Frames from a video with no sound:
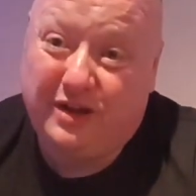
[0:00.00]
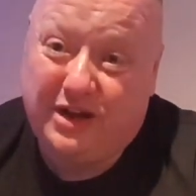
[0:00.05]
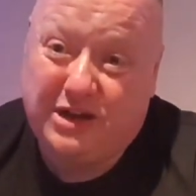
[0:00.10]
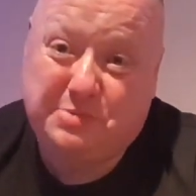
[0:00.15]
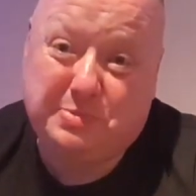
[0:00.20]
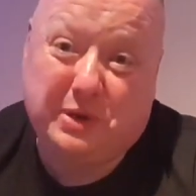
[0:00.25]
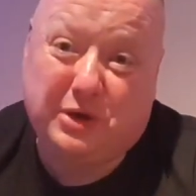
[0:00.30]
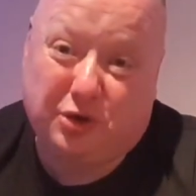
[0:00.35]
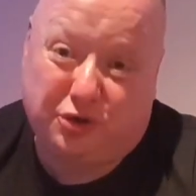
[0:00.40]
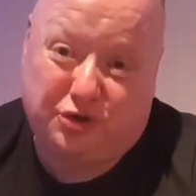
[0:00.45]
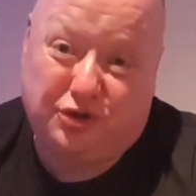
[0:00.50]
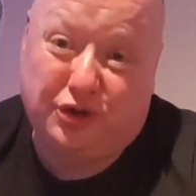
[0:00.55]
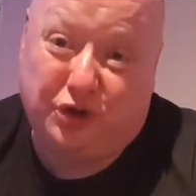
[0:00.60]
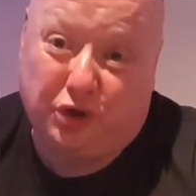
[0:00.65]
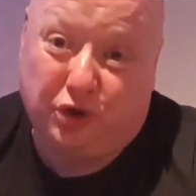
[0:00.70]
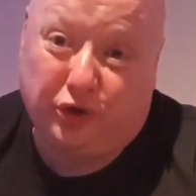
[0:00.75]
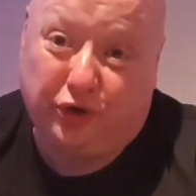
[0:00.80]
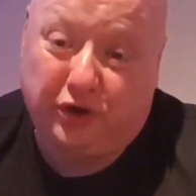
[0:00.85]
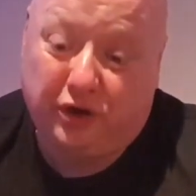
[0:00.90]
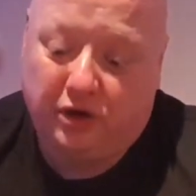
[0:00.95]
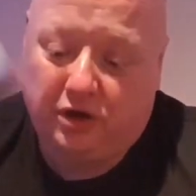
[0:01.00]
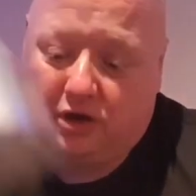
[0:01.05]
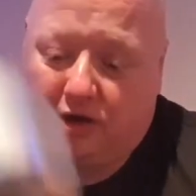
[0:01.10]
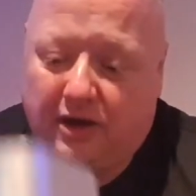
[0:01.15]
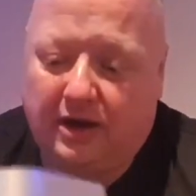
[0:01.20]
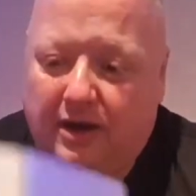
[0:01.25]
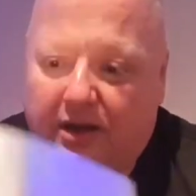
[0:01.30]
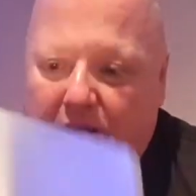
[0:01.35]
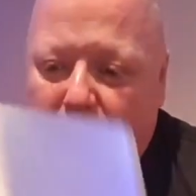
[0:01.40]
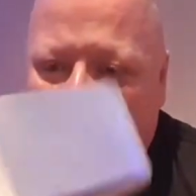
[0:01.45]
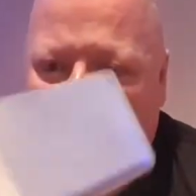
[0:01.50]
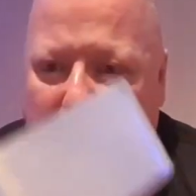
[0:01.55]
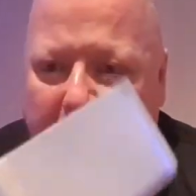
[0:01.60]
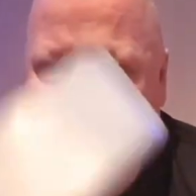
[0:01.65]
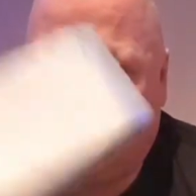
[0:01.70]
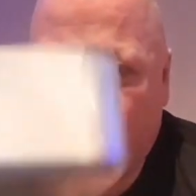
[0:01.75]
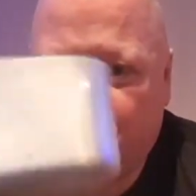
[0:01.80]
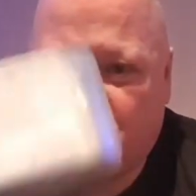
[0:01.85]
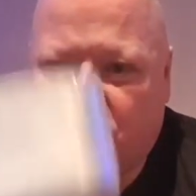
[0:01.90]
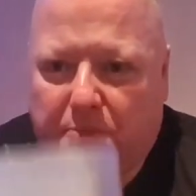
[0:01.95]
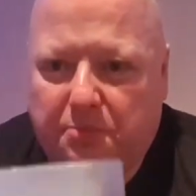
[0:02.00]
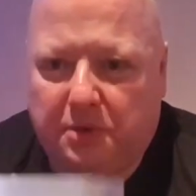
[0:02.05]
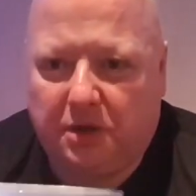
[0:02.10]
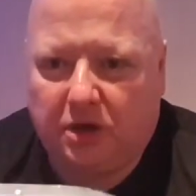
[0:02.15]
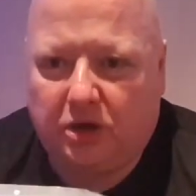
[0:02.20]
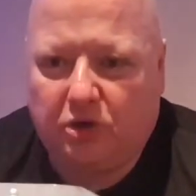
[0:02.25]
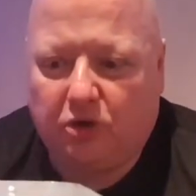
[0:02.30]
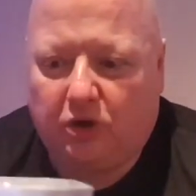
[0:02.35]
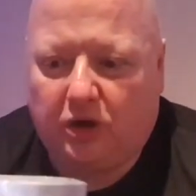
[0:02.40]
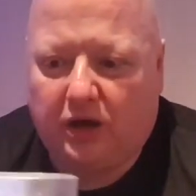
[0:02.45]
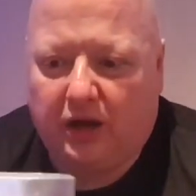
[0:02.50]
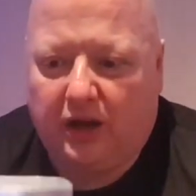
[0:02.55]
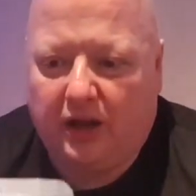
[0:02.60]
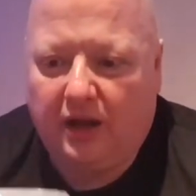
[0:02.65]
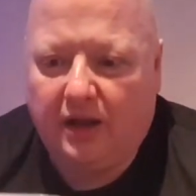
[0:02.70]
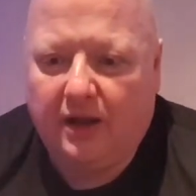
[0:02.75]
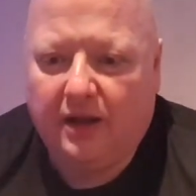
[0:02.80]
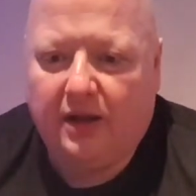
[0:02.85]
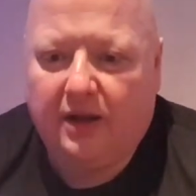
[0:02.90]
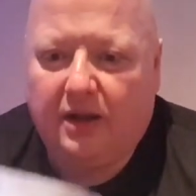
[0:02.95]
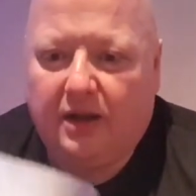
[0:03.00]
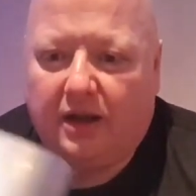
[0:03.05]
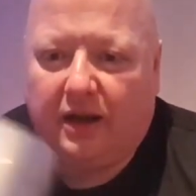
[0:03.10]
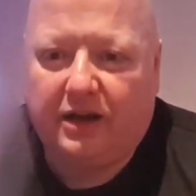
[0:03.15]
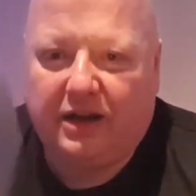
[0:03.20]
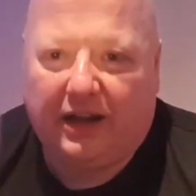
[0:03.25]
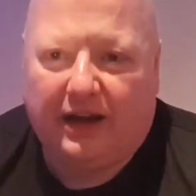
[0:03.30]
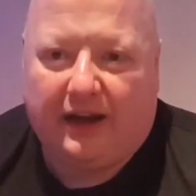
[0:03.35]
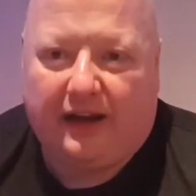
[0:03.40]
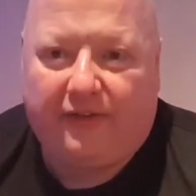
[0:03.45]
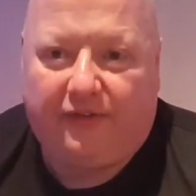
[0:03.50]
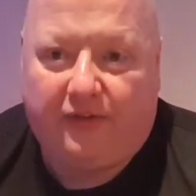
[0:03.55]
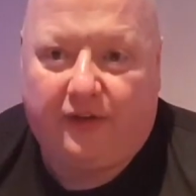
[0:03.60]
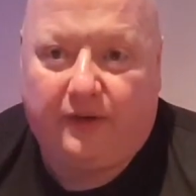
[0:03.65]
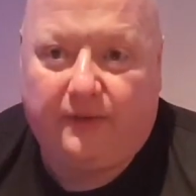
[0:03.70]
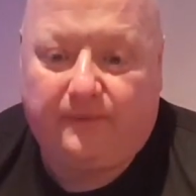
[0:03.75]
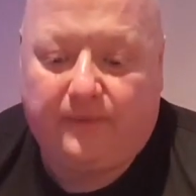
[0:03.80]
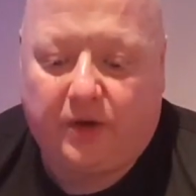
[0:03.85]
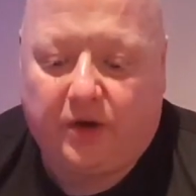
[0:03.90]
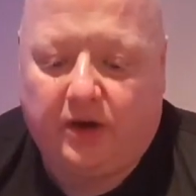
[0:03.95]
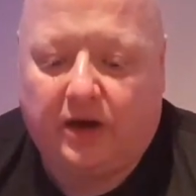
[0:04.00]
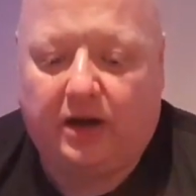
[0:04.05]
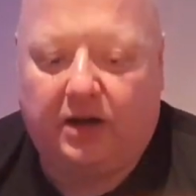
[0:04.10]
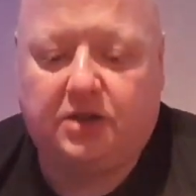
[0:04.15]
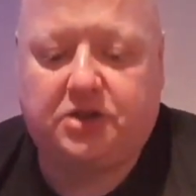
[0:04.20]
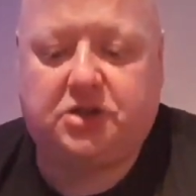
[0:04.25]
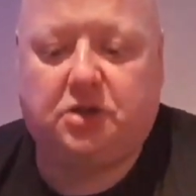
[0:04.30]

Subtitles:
It's because they're good, alright? You bang it on top of your cooker and you're laughing, alright?